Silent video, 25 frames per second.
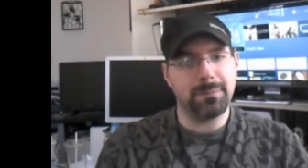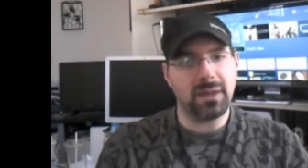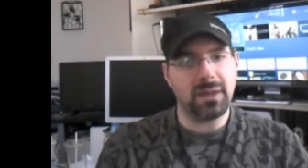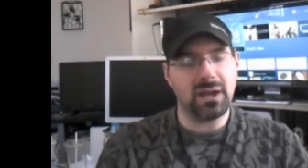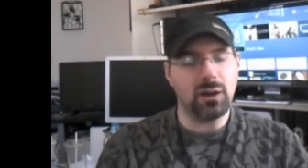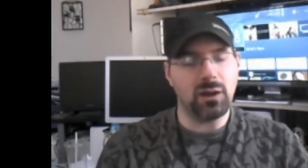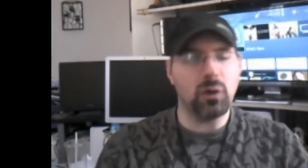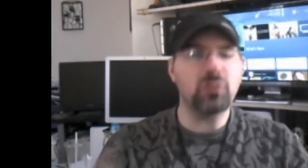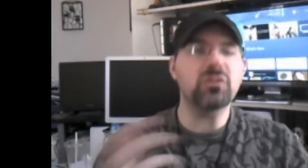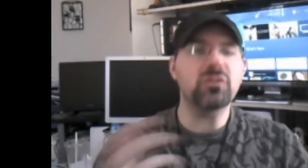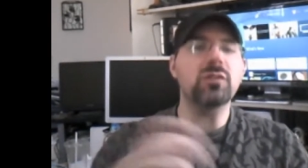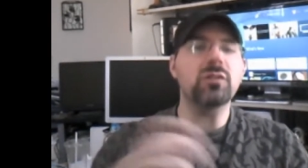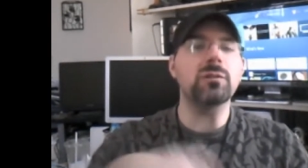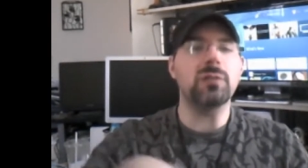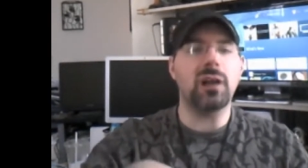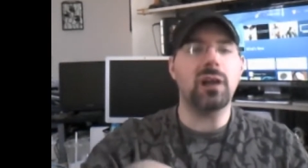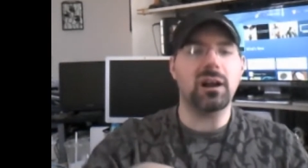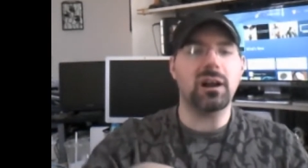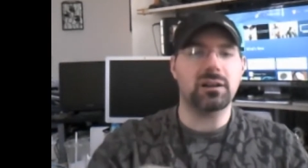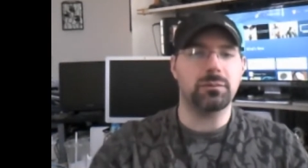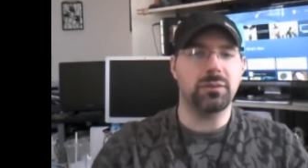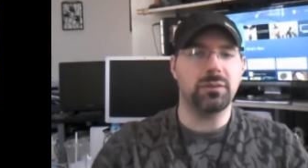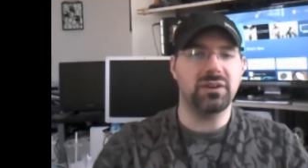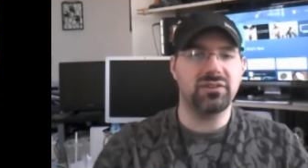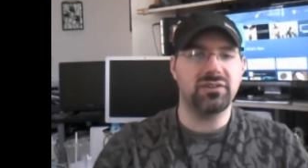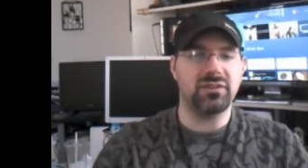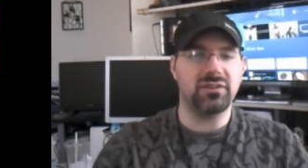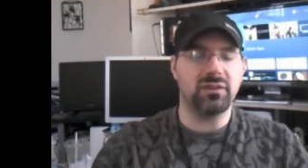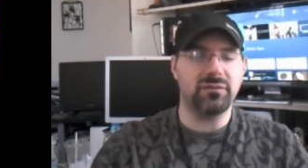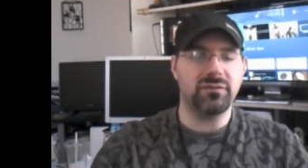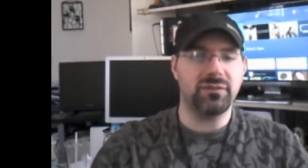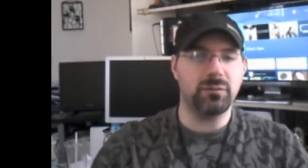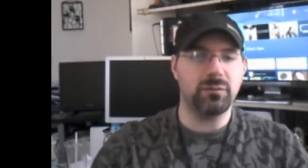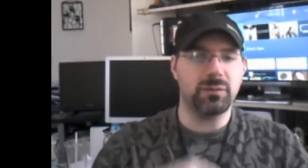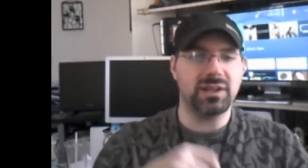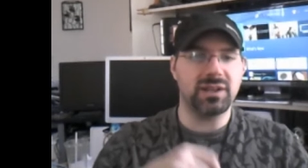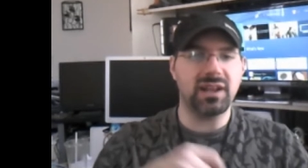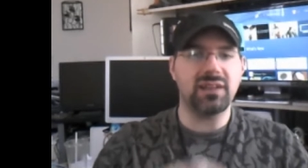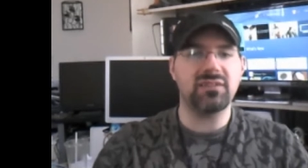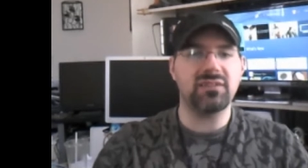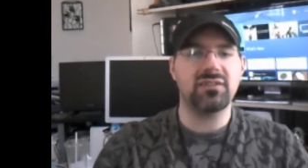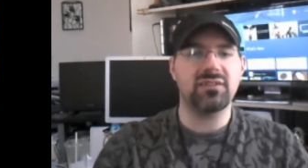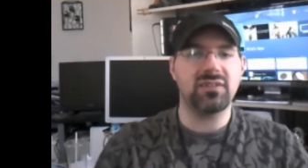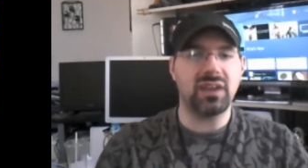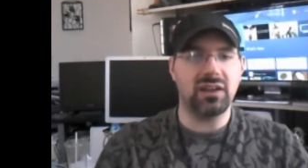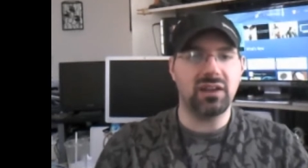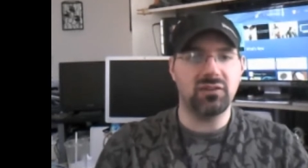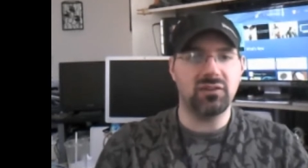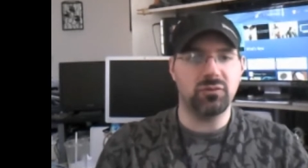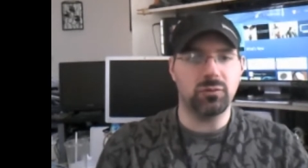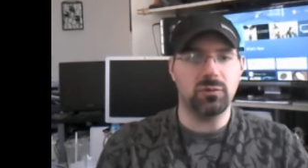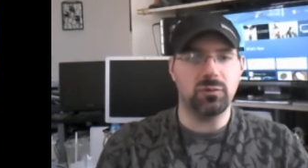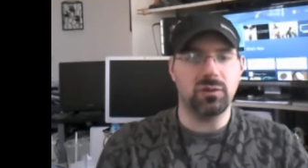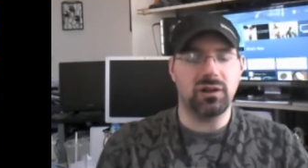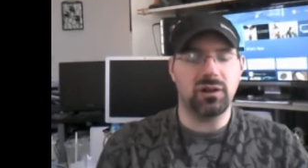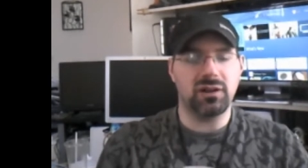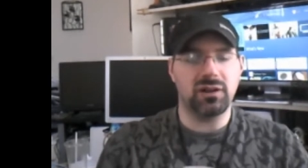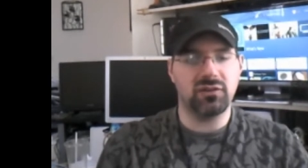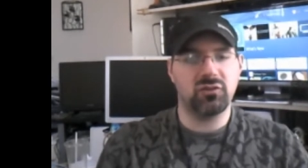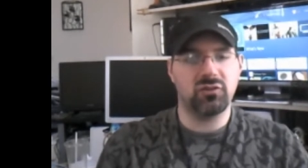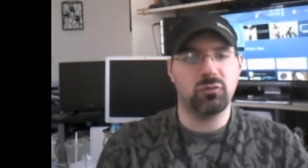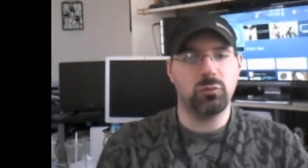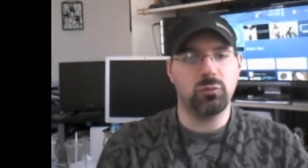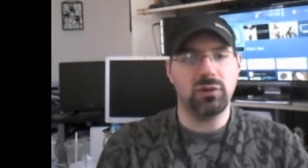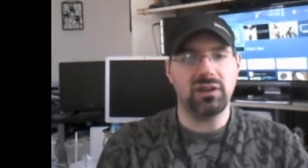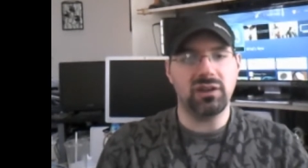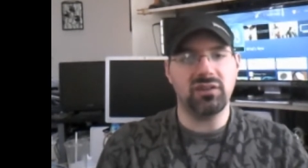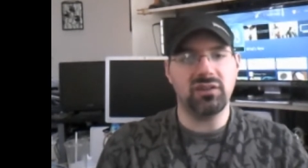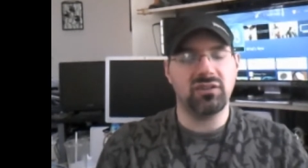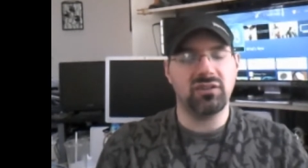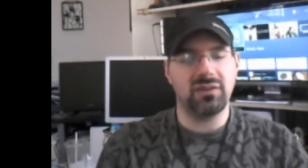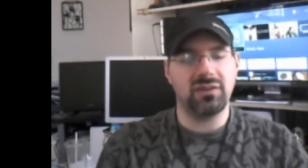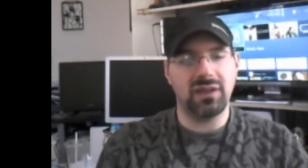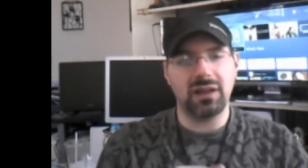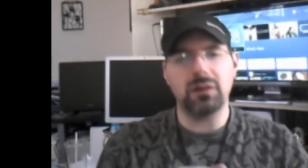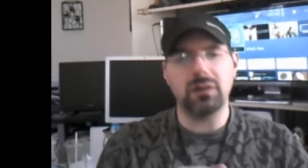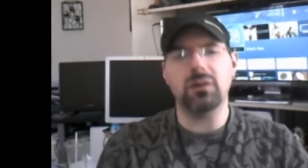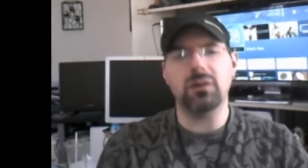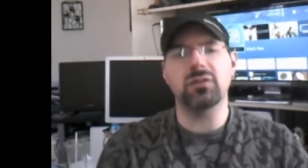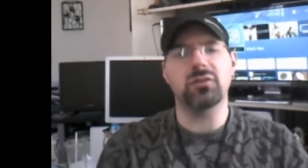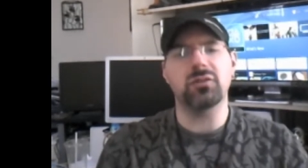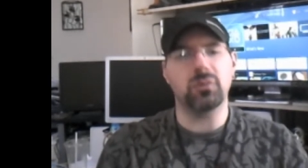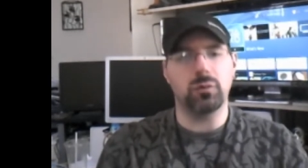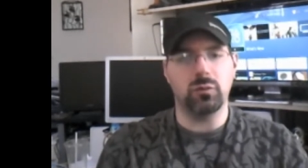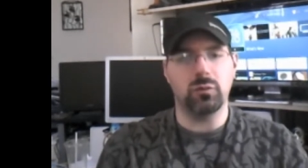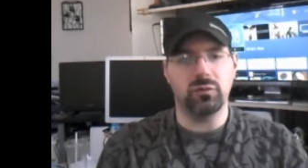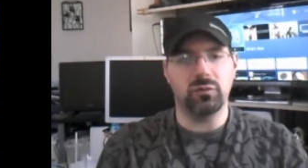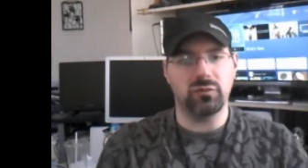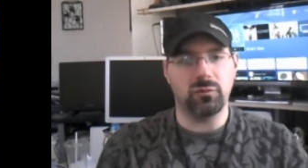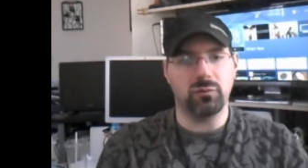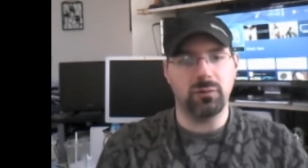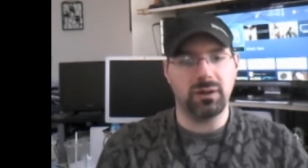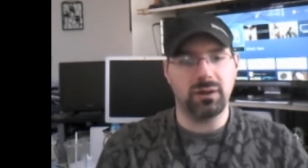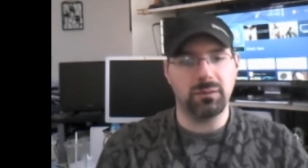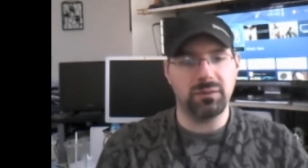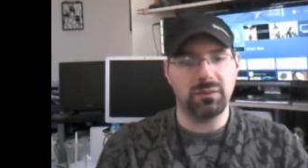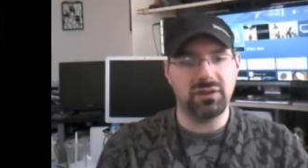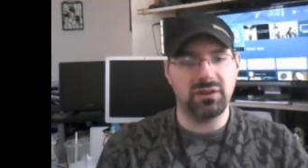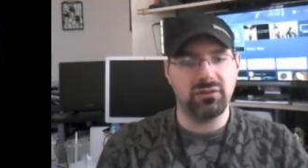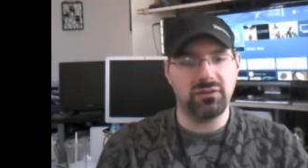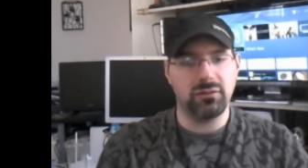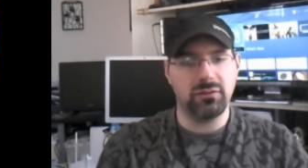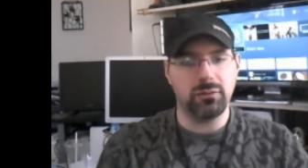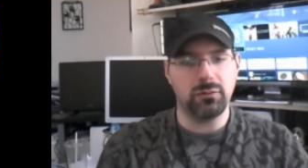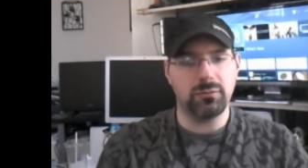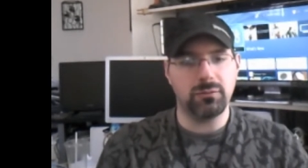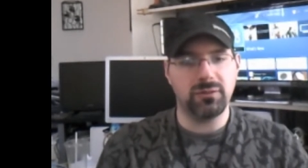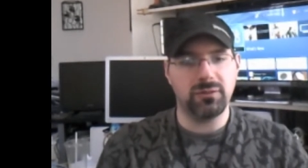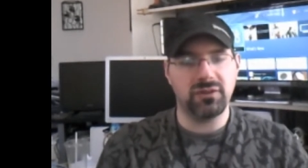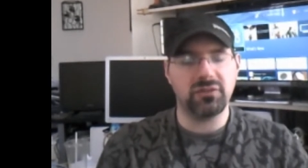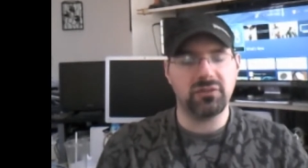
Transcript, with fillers: I also locked myself in with that schedule on Twitch, and that also overwhelmed me too.